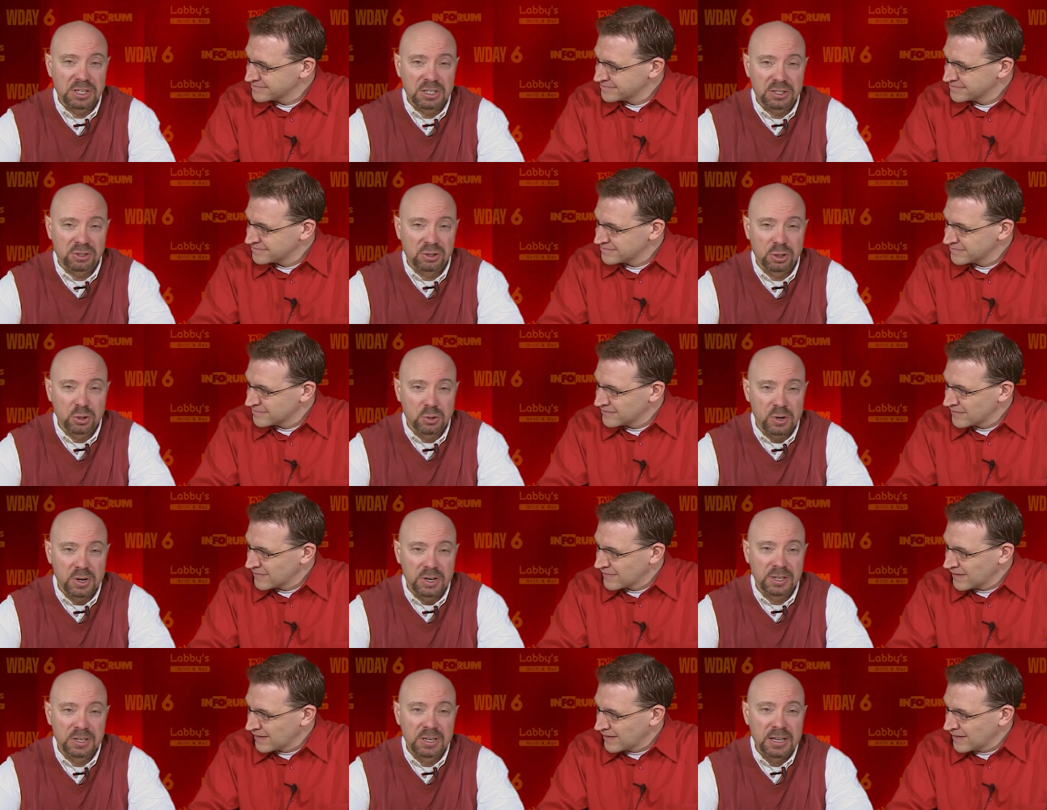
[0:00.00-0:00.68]
Speaker 1: what he's
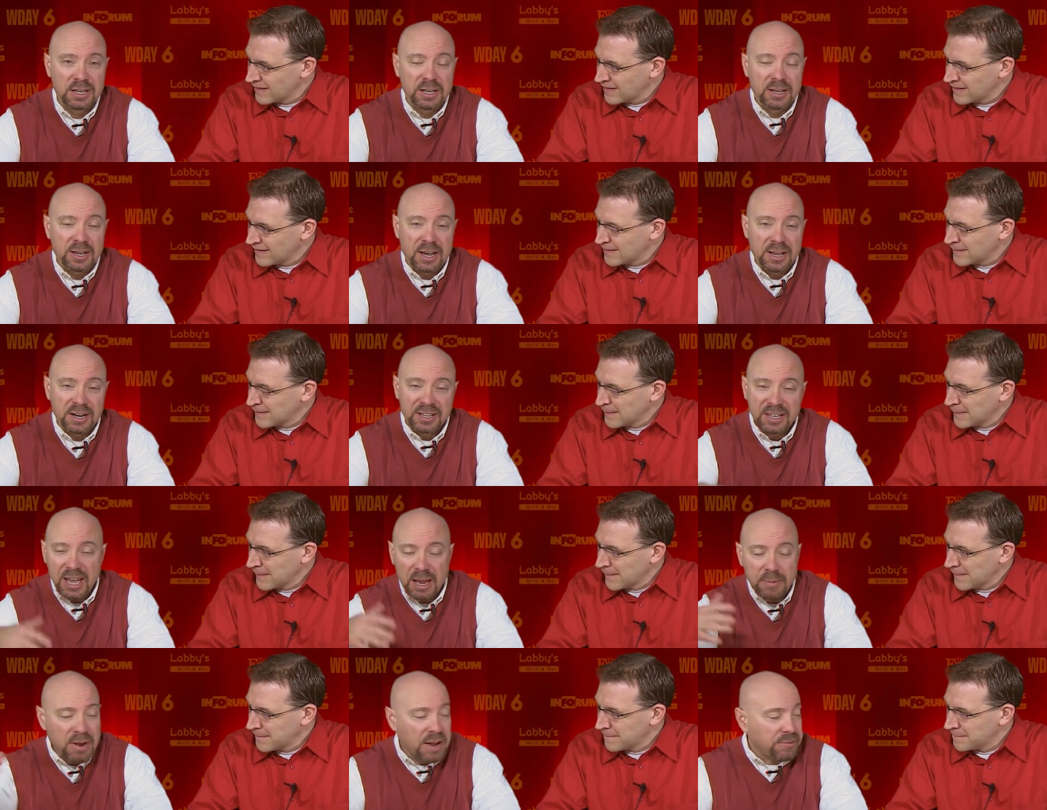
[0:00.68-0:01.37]
doing, and it
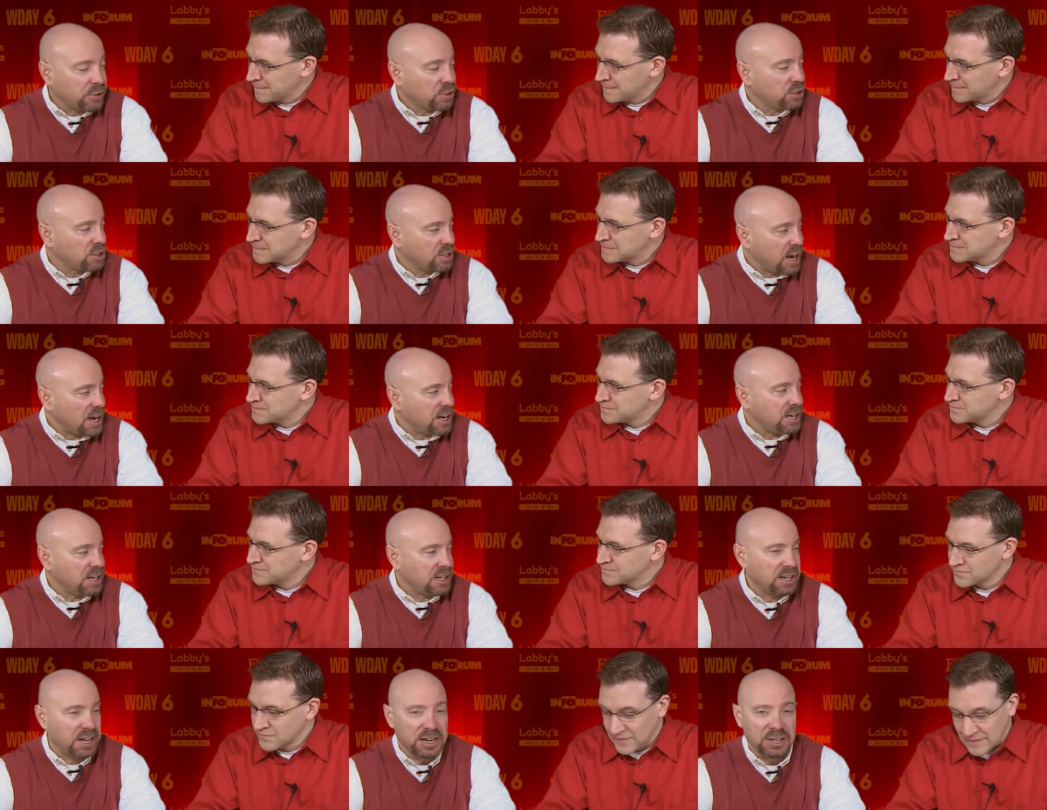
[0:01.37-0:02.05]
came after
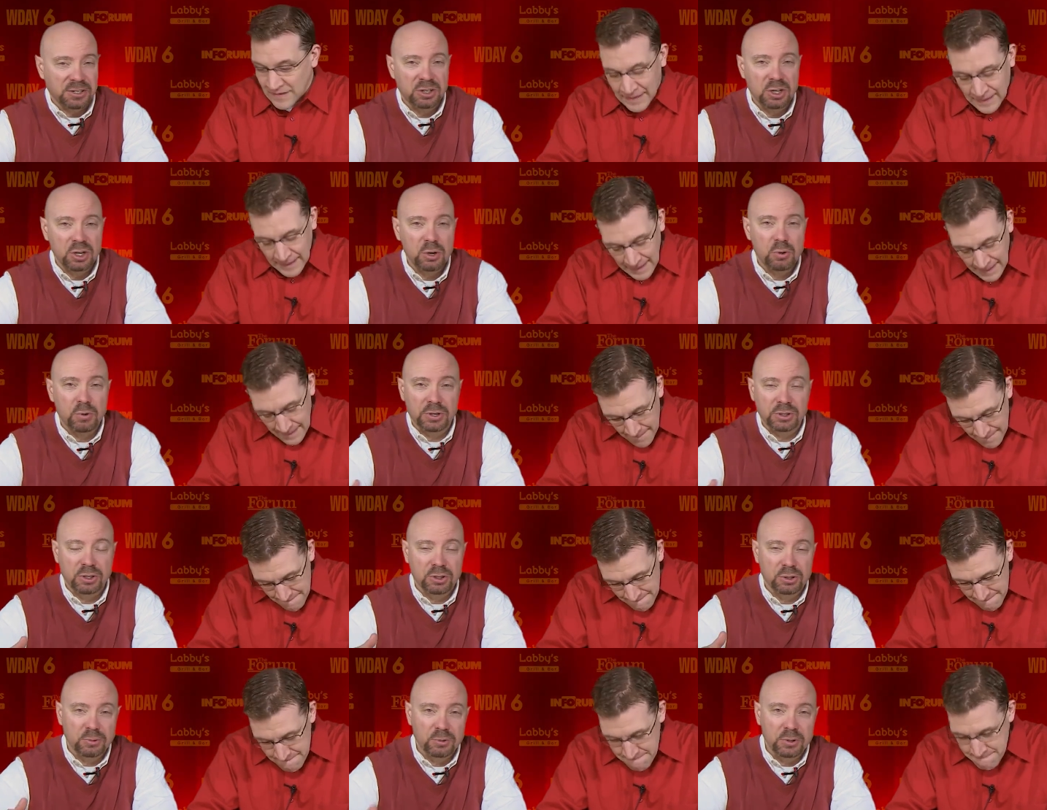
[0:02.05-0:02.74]
signing day too, yeah.
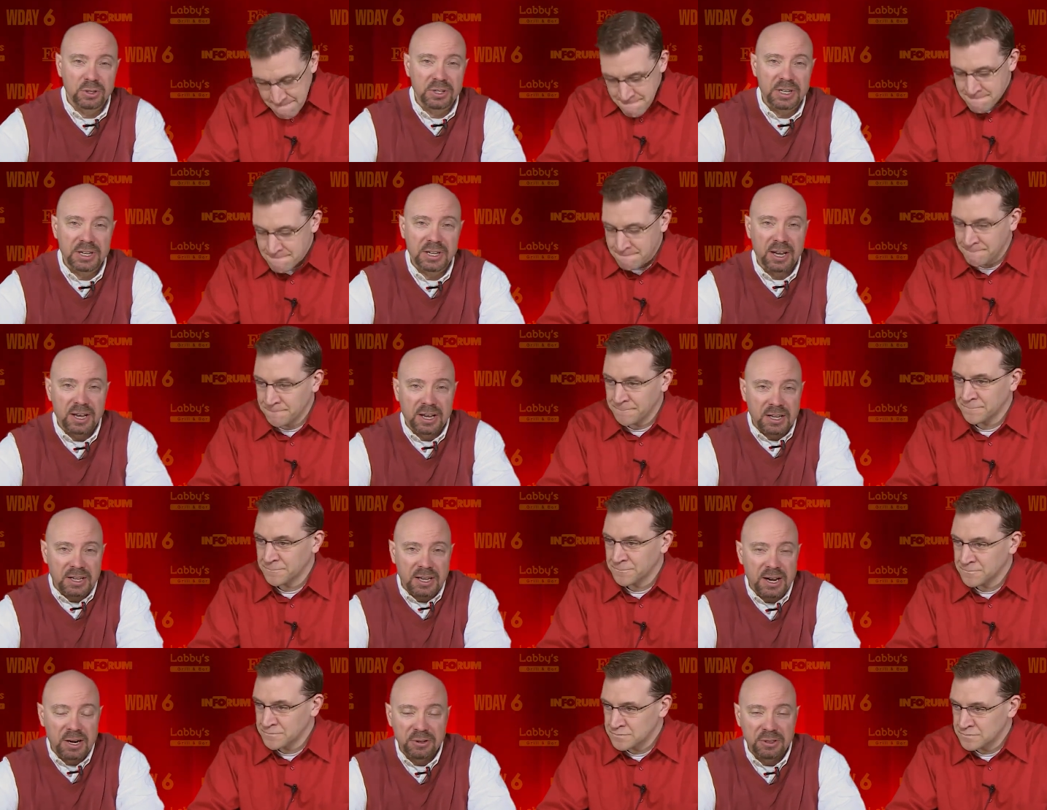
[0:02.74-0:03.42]
which is really
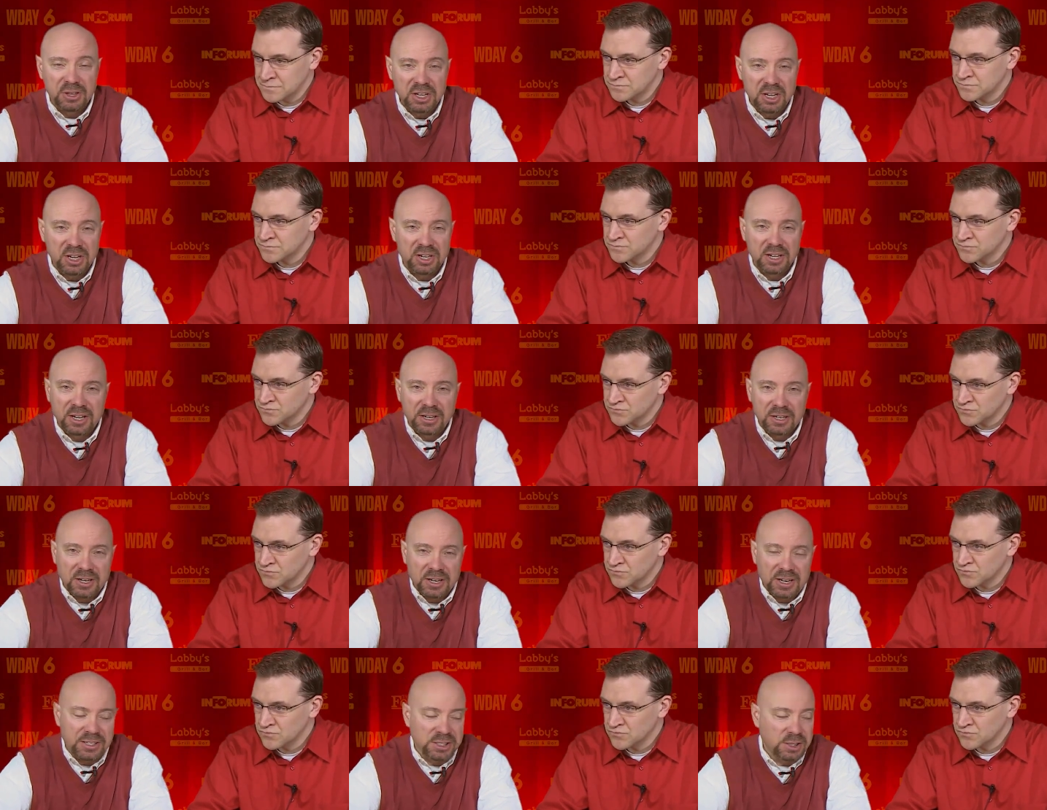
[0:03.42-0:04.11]
uh, I don't think you can
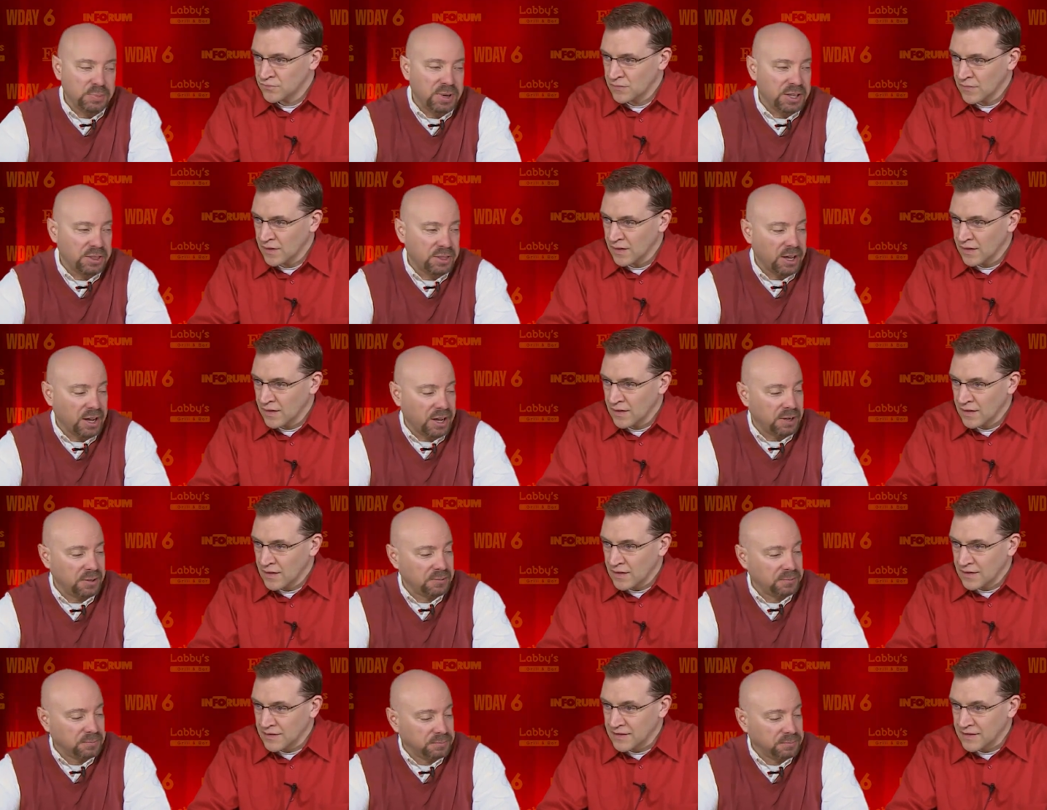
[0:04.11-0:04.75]
underestimate that.